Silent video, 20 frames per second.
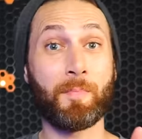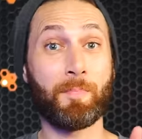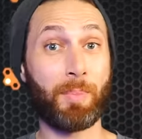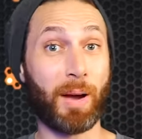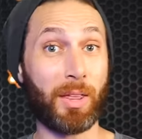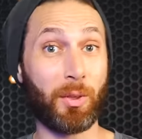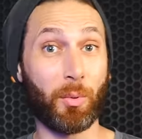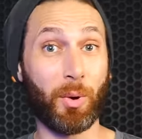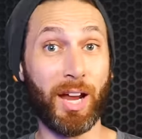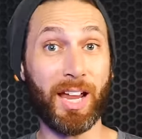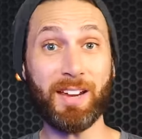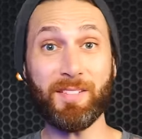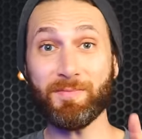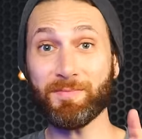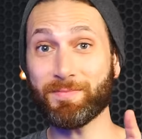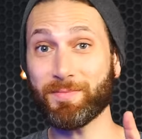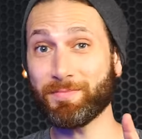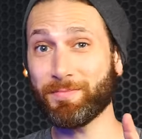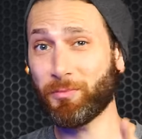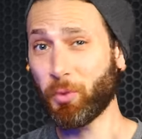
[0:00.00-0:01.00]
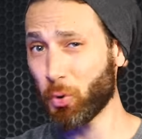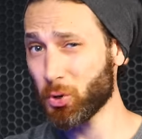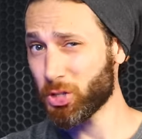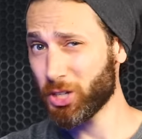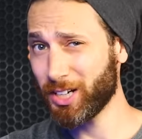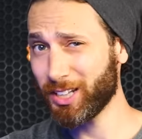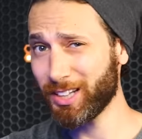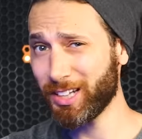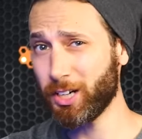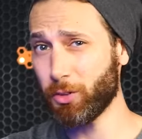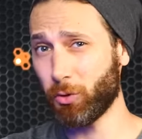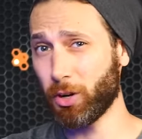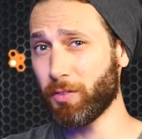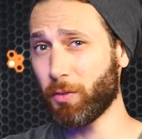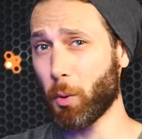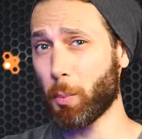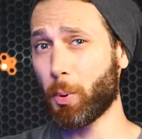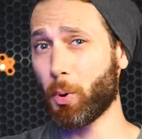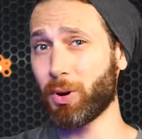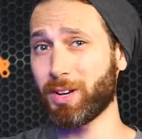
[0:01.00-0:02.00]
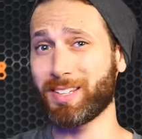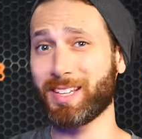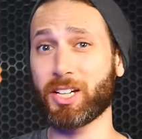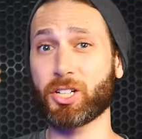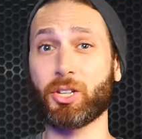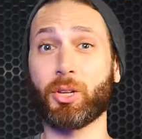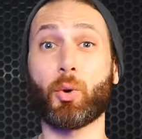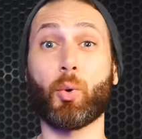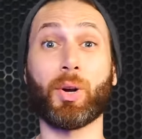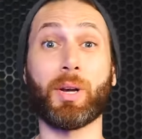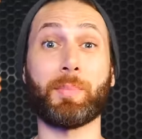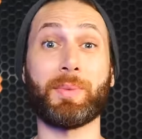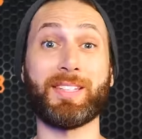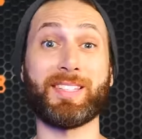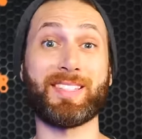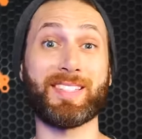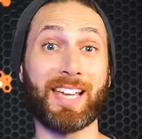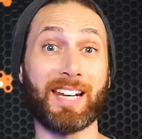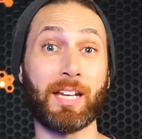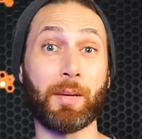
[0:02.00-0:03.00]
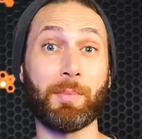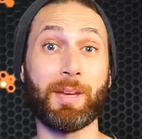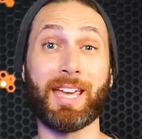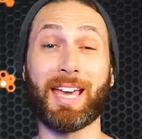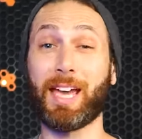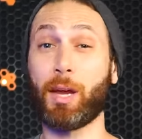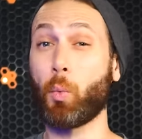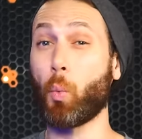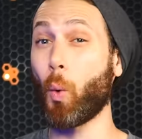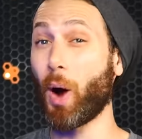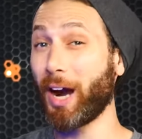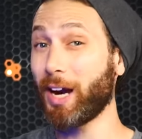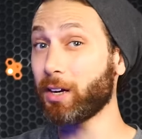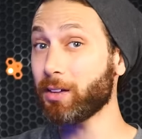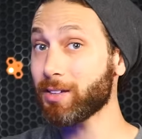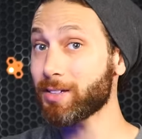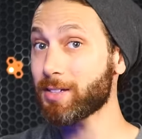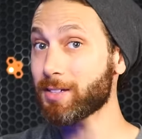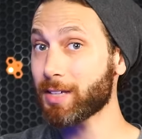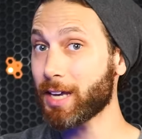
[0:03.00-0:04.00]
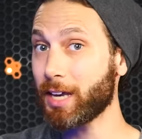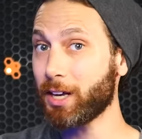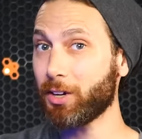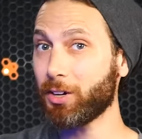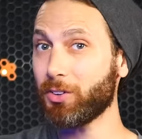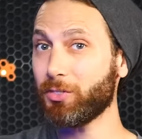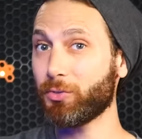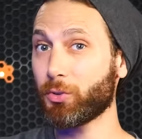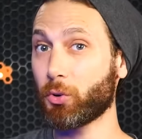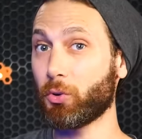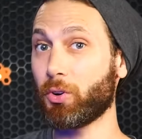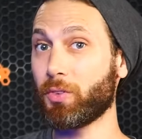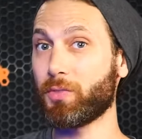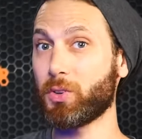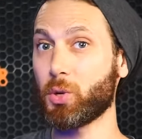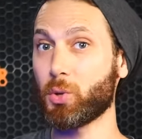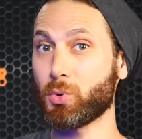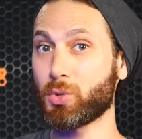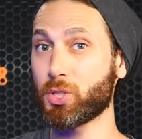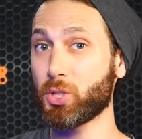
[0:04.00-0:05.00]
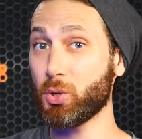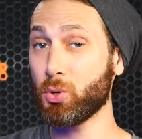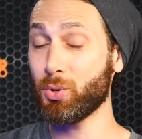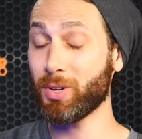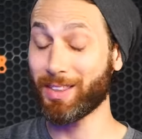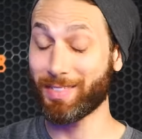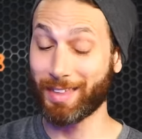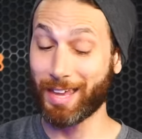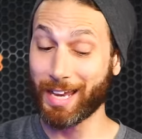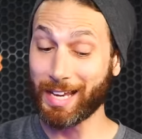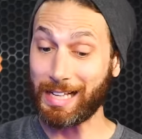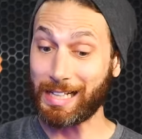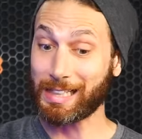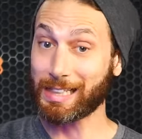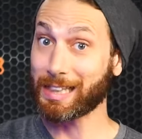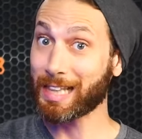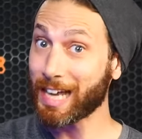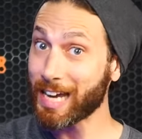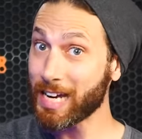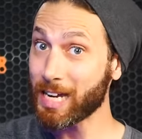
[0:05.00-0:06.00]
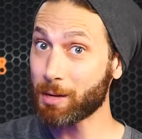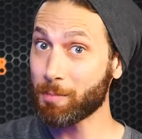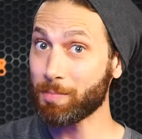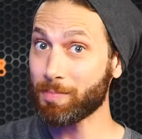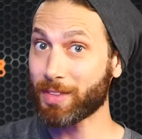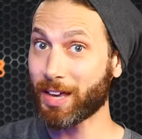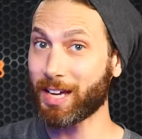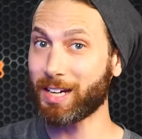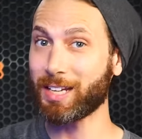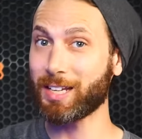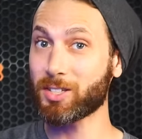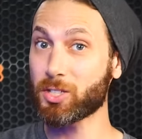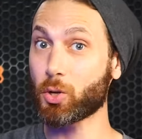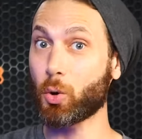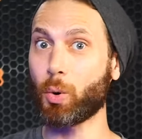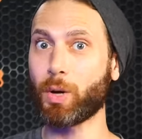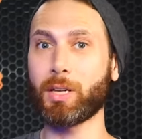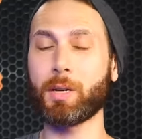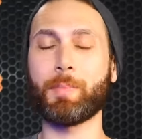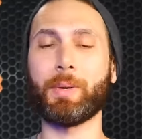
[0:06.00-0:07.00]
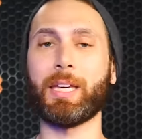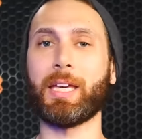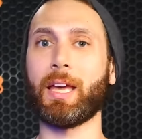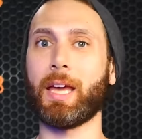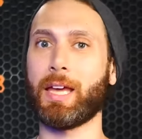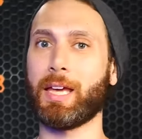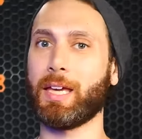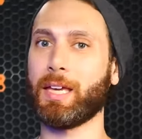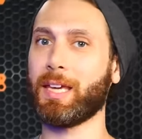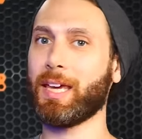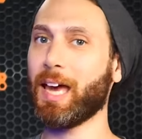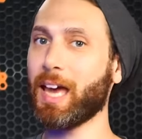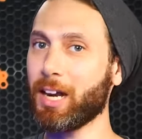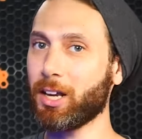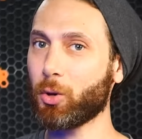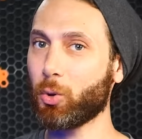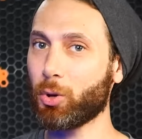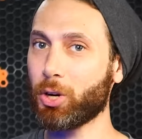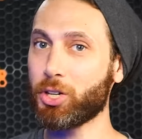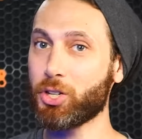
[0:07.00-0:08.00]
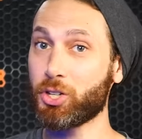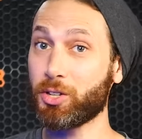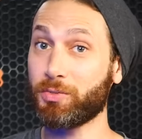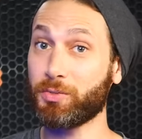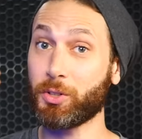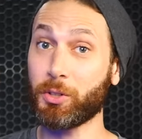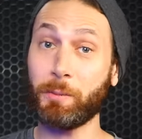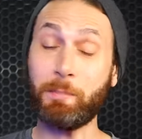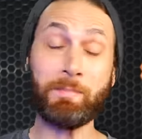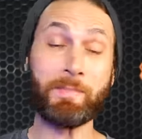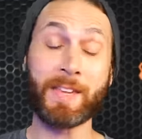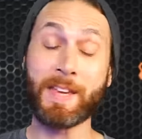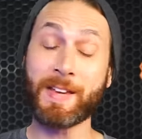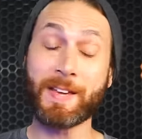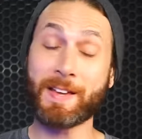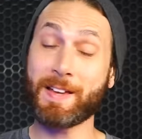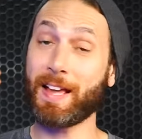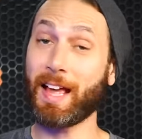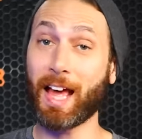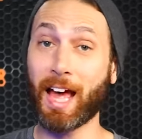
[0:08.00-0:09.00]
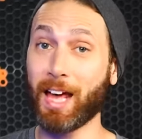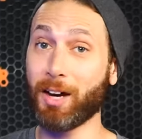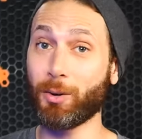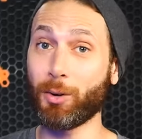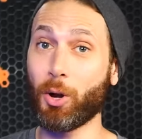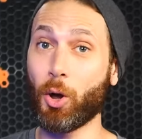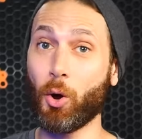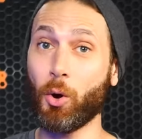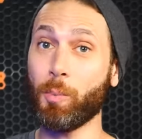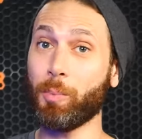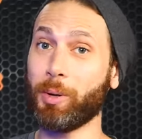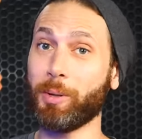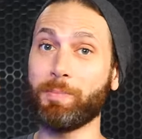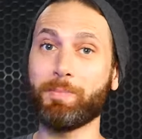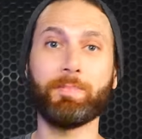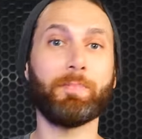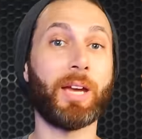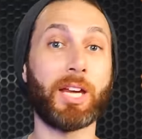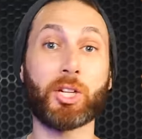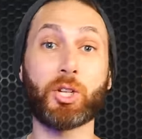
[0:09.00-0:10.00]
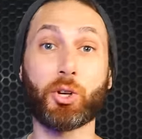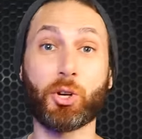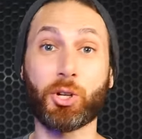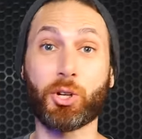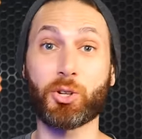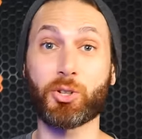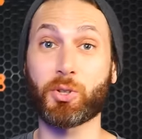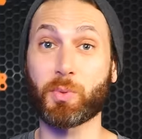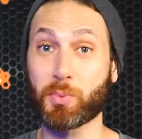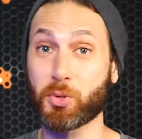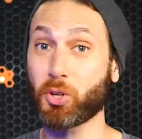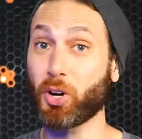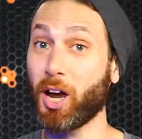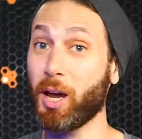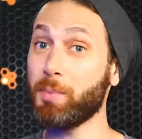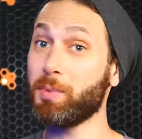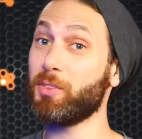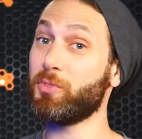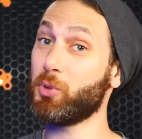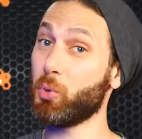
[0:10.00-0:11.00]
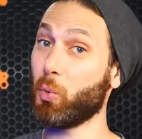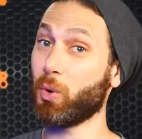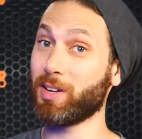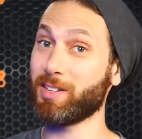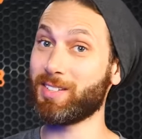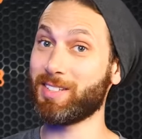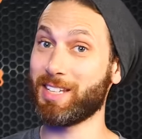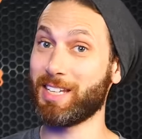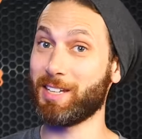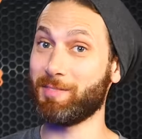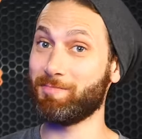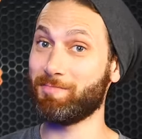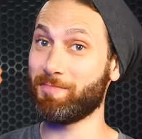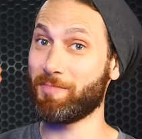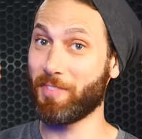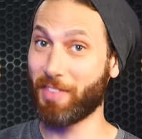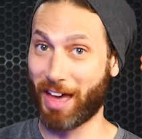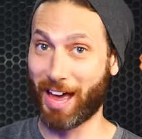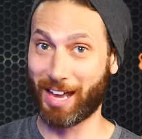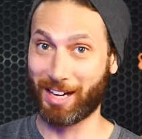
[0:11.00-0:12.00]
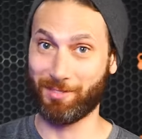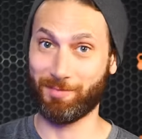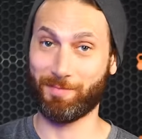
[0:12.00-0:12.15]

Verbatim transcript: By the way, fortunately, RevoPoint is actually going to be sending me a wireless scanner for review soon, and they claim that it's going to be a category shifter. I don't know, but make sure you're subscribed if you want to see that.